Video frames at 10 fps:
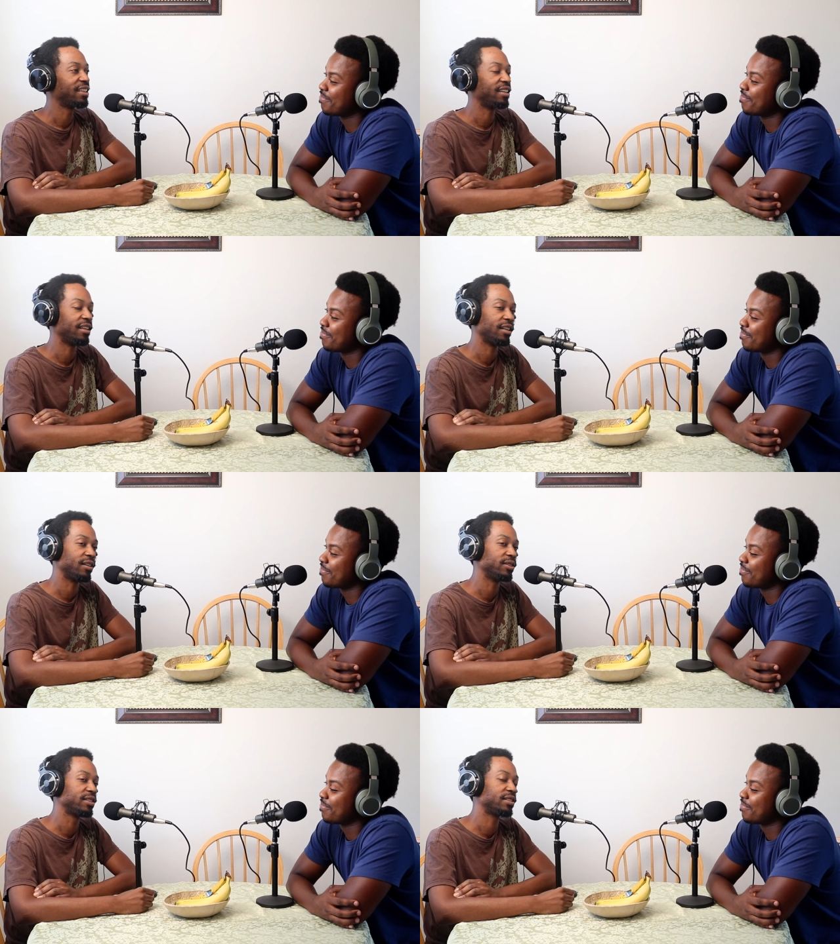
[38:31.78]
Speaker 1: You
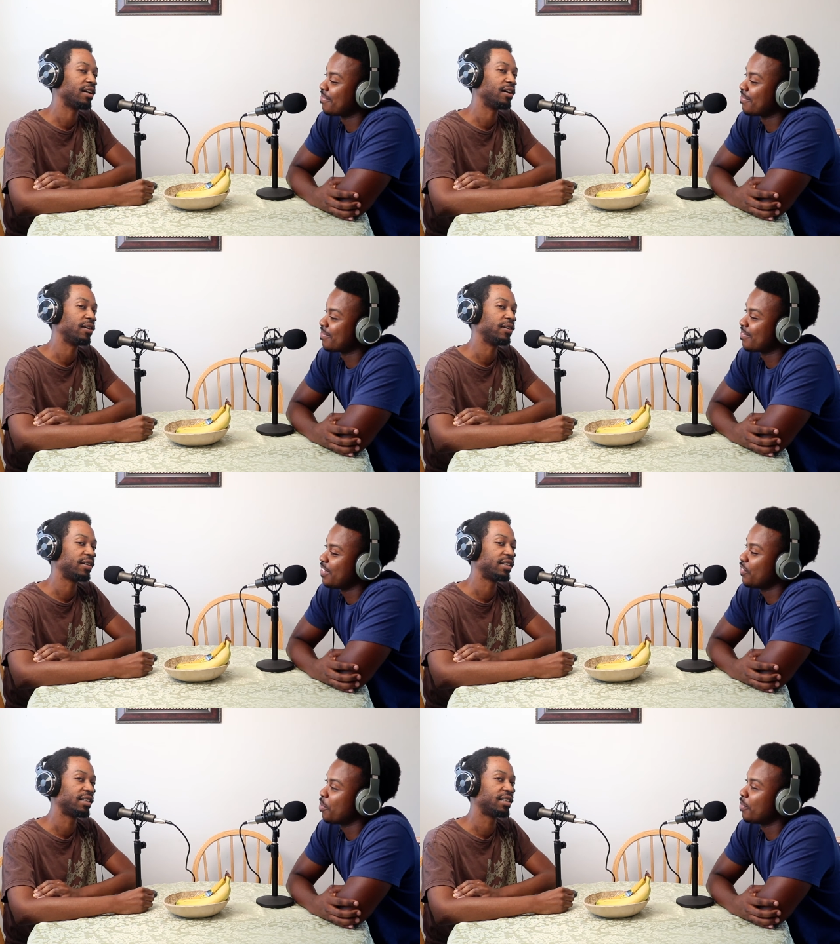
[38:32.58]
know, so
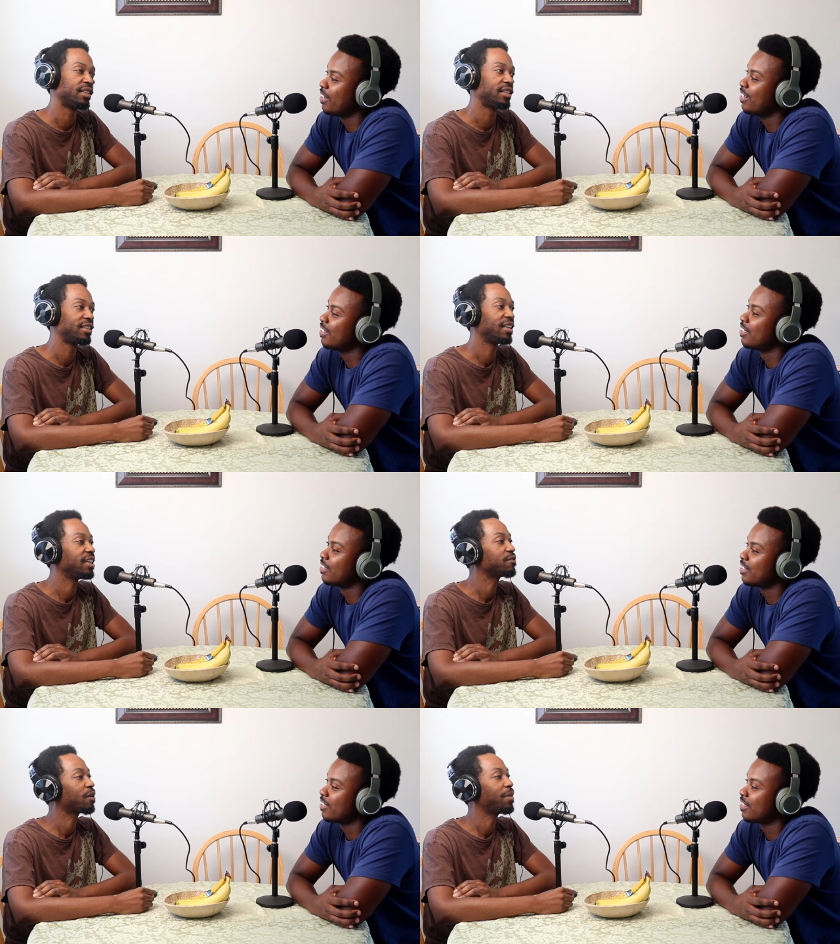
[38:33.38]
he's from London.
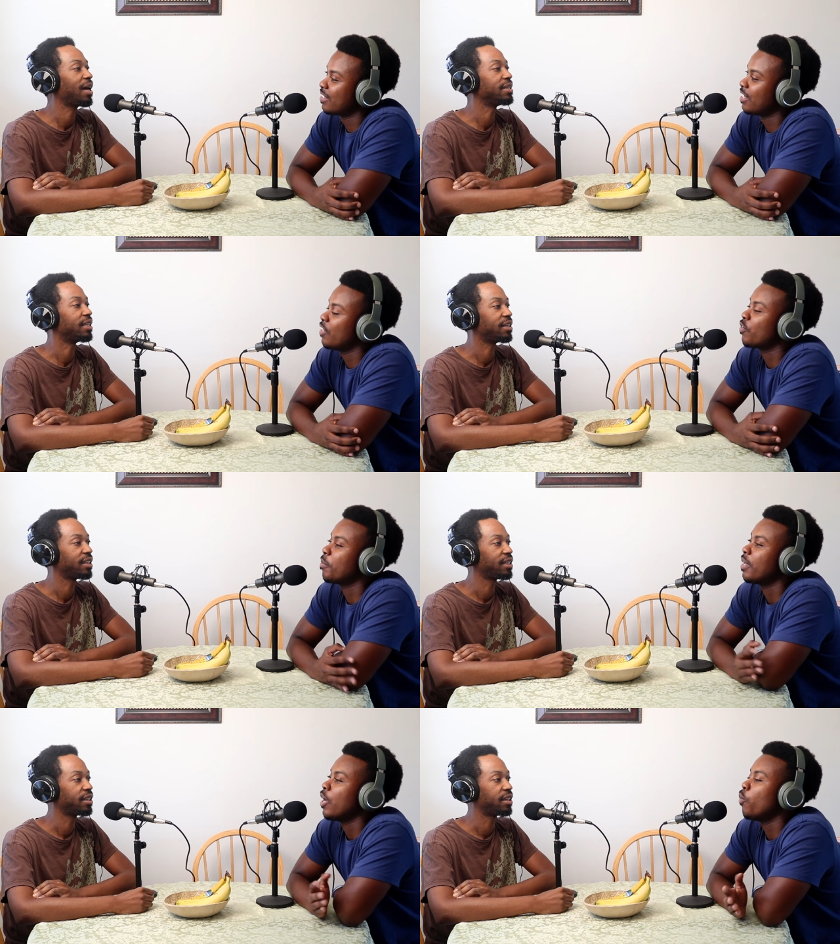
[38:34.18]
He's from London. He's
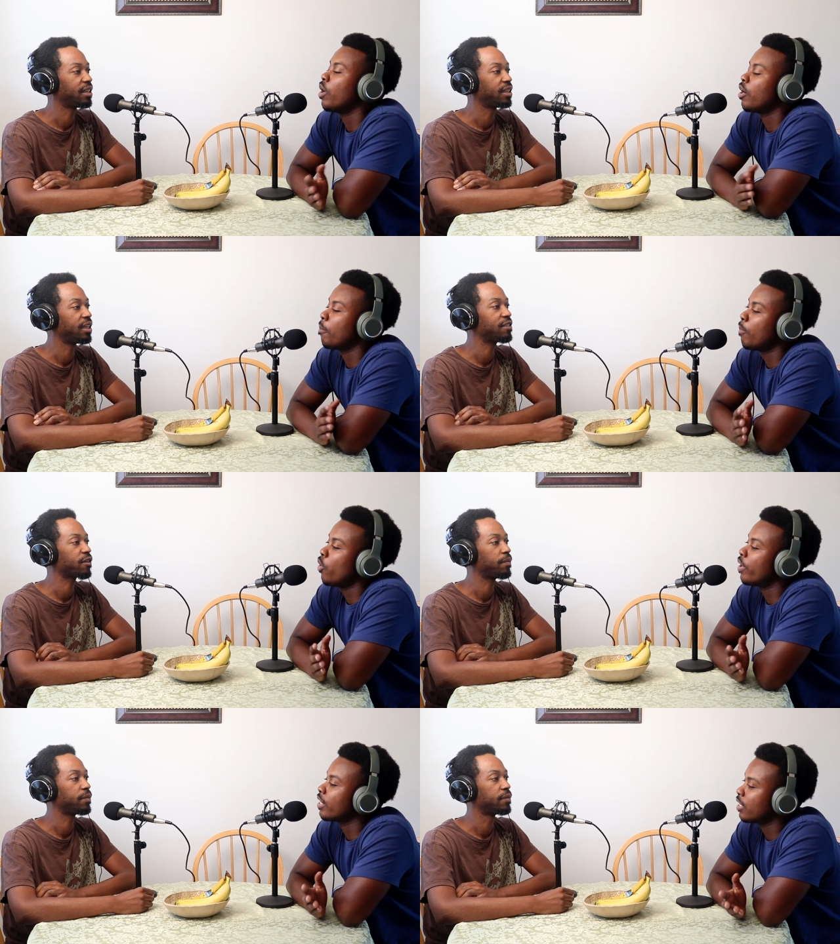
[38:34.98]
from
Speaker 2: well, he's
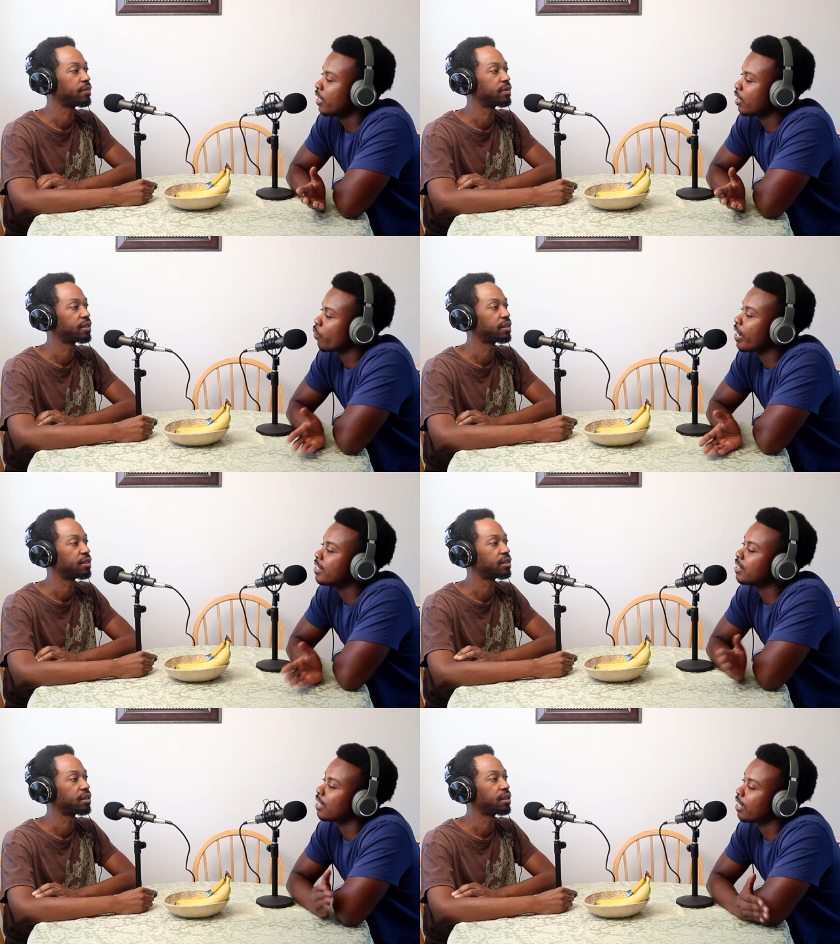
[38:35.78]
born
Speaker 1: from... in London,
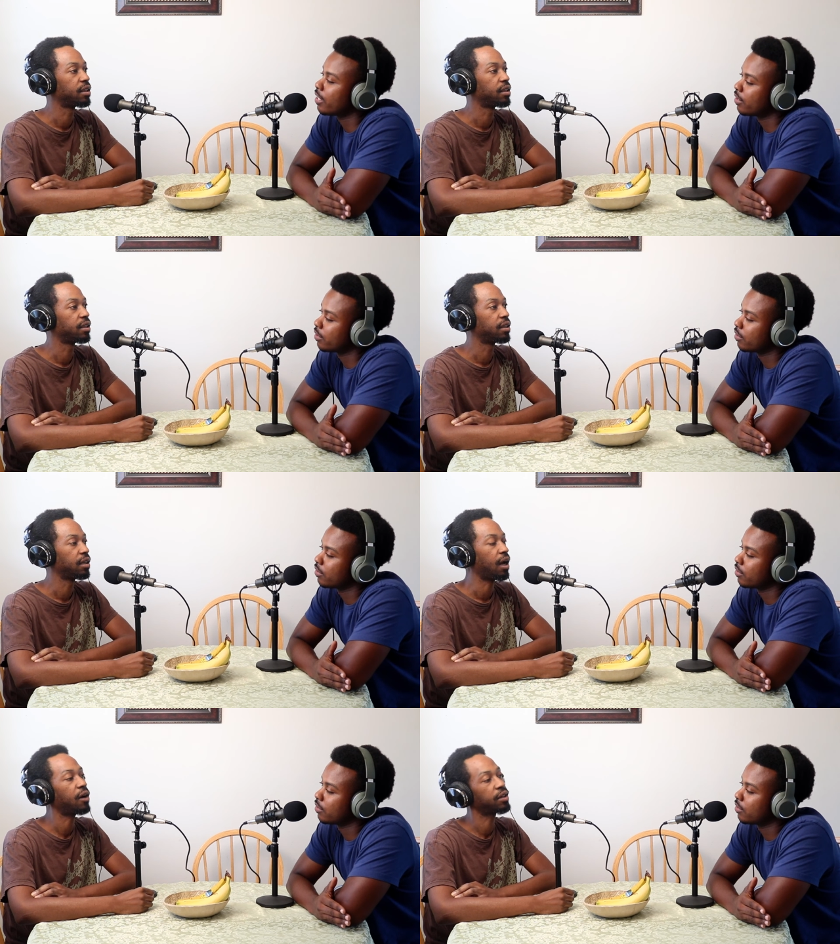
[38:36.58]
raised in Atlanta.
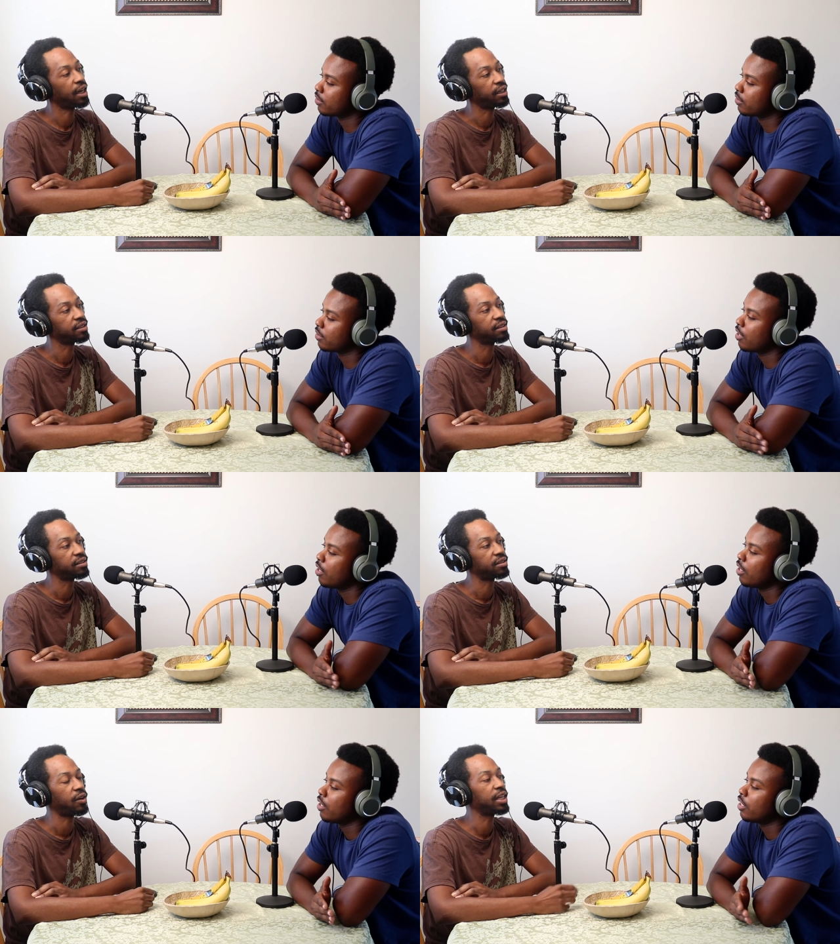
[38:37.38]
Okay,
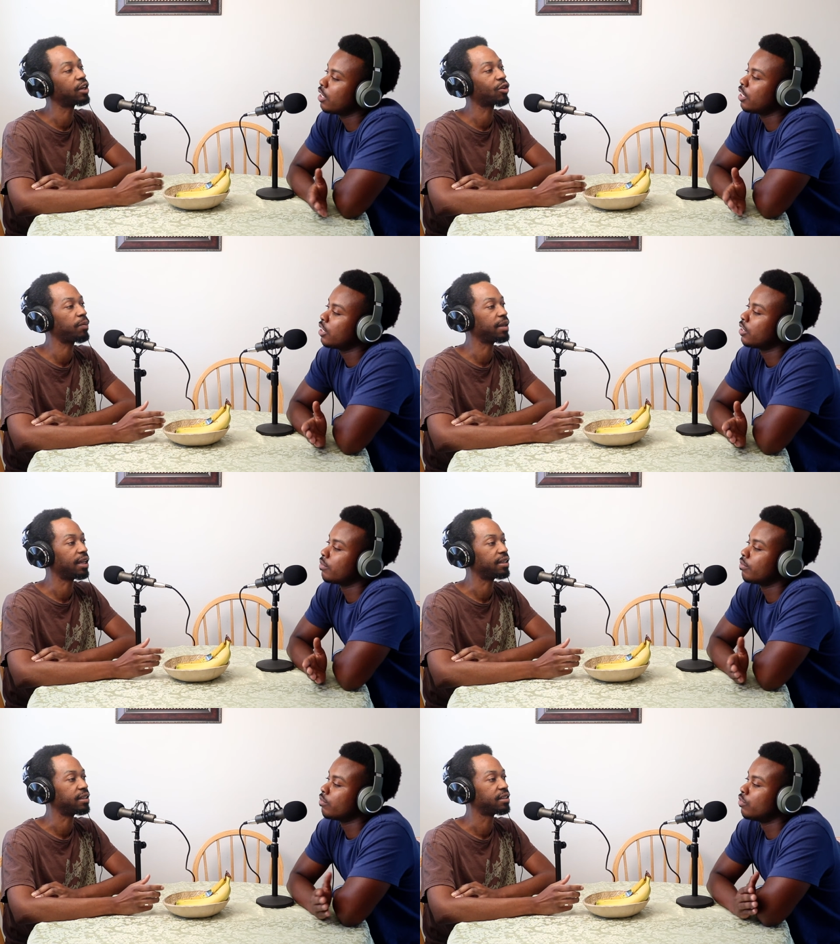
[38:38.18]
so he didn't grow up in
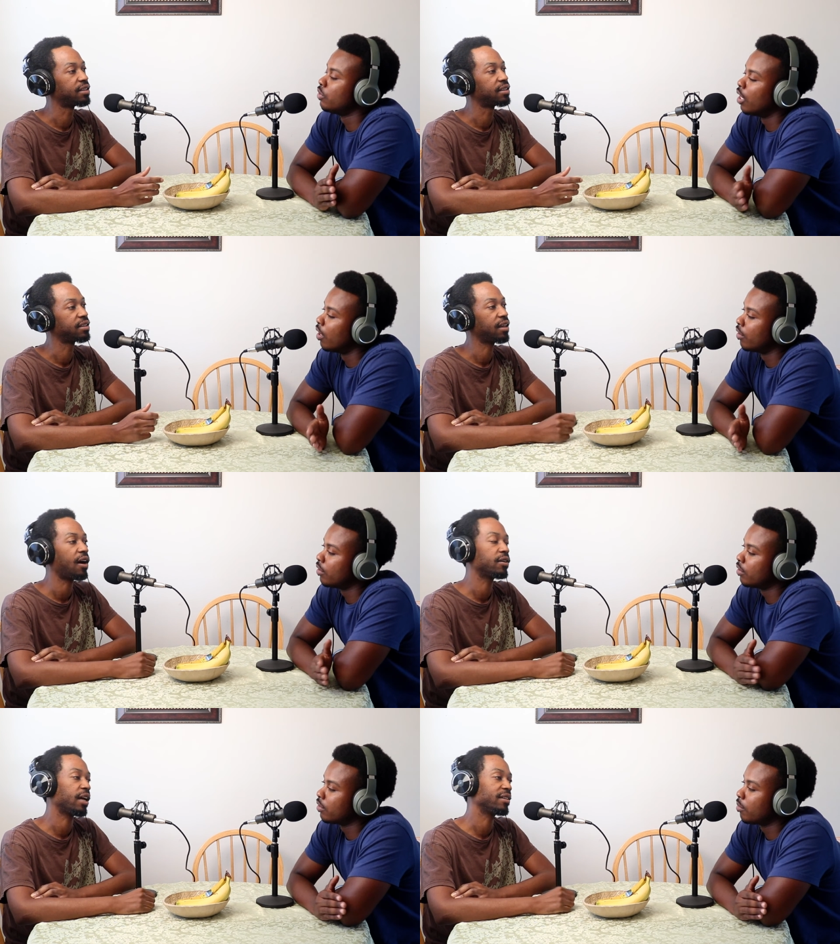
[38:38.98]
London. No.
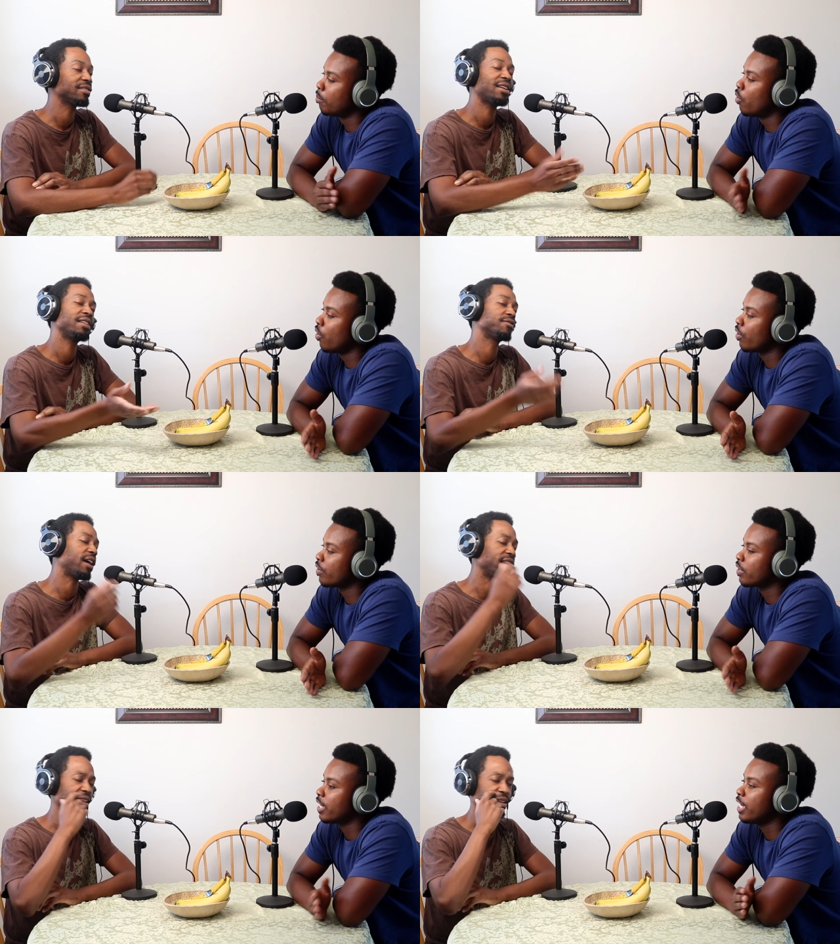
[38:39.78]
Okay, so born, that's
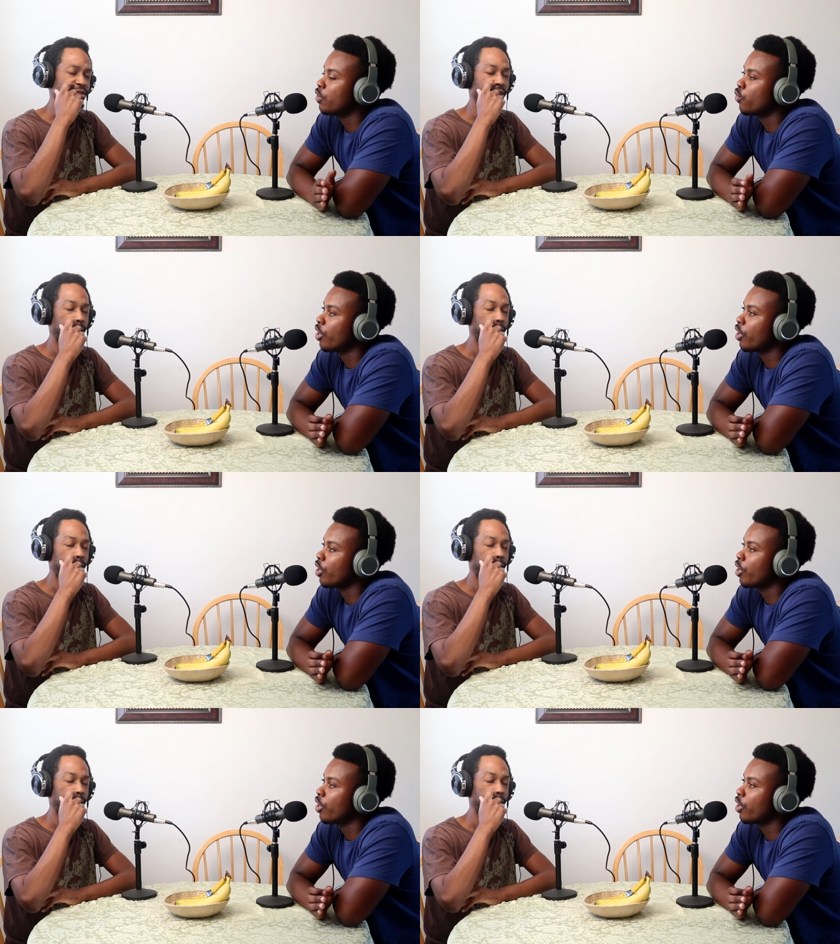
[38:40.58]
fine then. That's he grew
Speaker 2: fine.